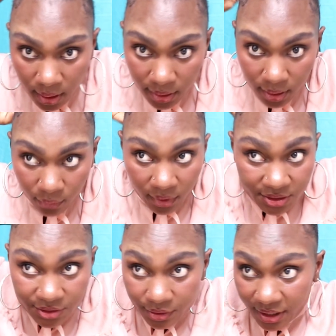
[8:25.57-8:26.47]
And then
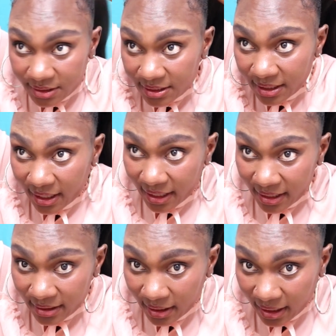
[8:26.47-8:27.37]
once you get to the
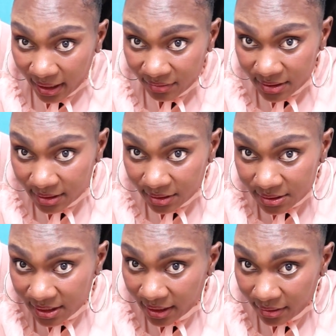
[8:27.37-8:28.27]
end, I have this
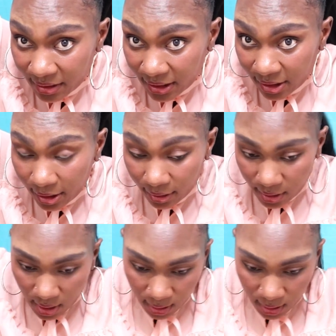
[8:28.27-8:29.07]
little tail here.